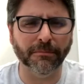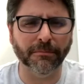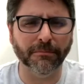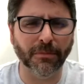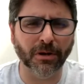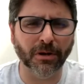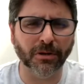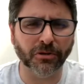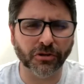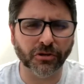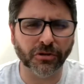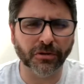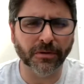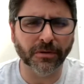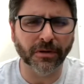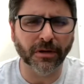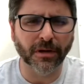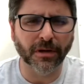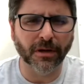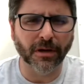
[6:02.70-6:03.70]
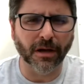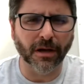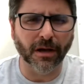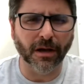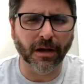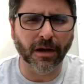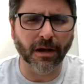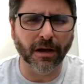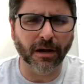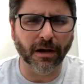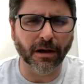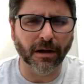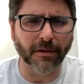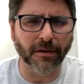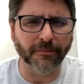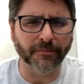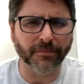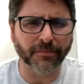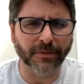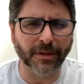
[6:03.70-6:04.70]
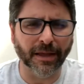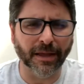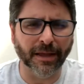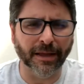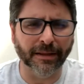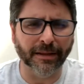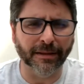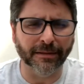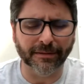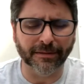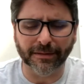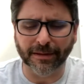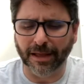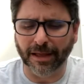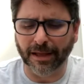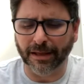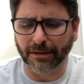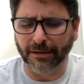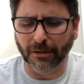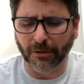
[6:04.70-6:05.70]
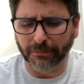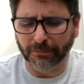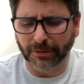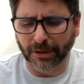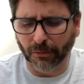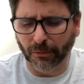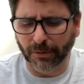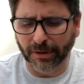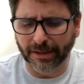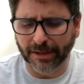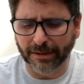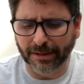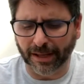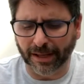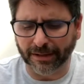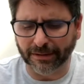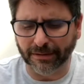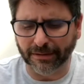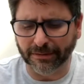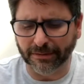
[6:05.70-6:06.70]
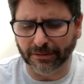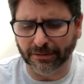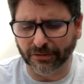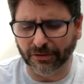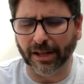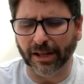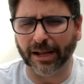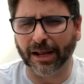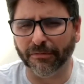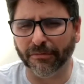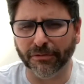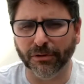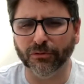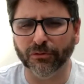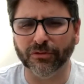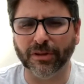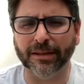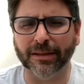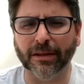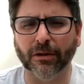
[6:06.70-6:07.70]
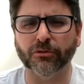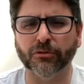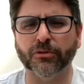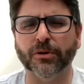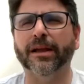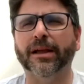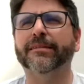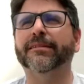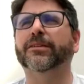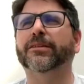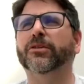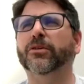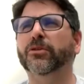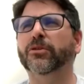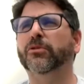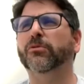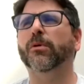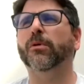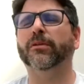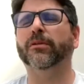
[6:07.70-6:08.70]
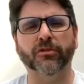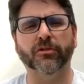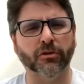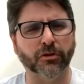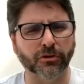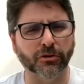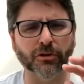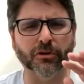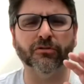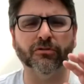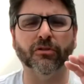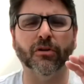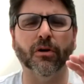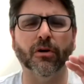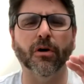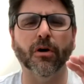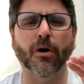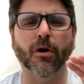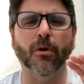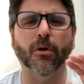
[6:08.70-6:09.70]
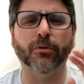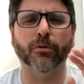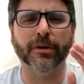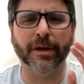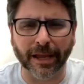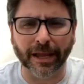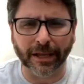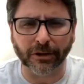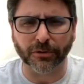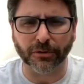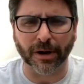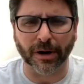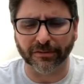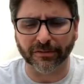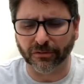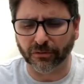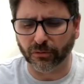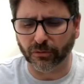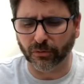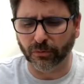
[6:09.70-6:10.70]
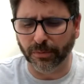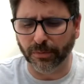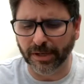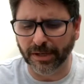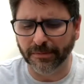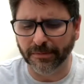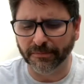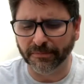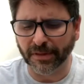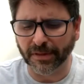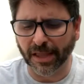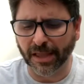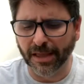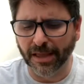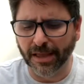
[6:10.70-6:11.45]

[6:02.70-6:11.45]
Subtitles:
to that much. And the only, like, there's, like, a few standout tracks, and the other ones, they're just okay tracks. To me,